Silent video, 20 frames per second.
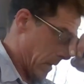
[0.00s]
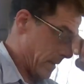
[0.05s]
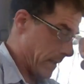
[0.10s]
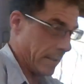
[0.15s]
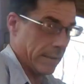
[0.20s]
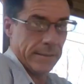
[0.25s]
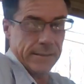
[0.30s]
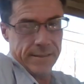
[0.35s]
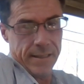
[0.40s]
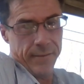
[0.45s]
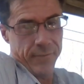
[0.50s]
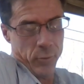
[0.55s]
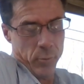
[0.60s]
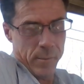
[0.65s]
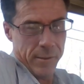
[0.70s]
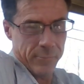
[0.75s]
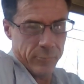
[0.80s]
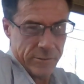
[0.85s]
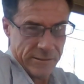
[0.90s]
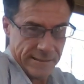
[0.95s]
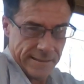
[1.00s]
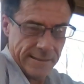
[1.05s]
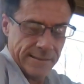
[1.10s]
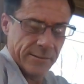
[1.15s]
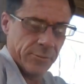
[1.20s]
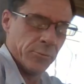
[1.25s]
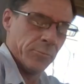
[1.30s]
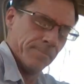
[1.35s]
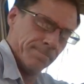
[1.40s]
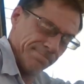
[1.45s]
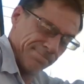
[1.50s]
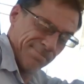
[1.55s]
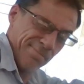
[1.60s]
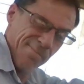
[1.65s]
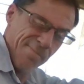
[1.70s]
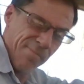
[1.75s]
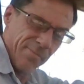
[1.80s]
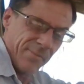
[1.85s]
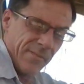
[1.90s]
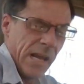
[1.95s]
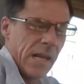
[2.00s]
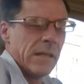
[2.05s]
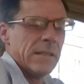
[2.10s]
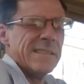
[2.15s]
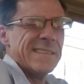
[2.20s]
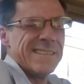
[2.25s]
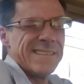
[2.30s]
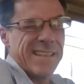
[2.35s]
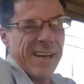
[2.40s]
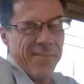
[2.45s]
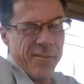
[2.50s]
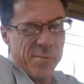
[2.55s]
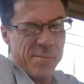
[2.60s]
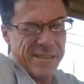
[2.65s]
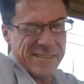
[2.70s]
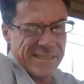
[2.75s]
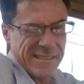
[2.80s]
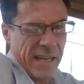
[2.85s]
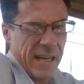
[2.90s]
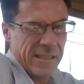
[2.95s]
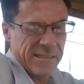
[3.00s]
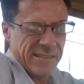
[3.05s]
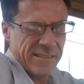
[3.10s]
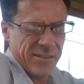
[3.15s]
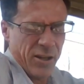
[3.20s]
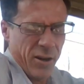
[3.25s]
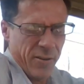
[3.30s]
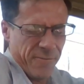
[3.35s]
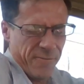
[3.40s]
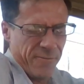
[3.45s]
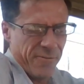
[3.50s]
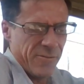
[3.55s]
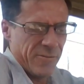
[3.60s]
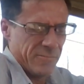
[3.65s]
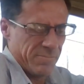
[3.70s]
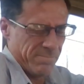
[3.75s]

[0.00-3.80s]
telling government what to do. Government's got a tough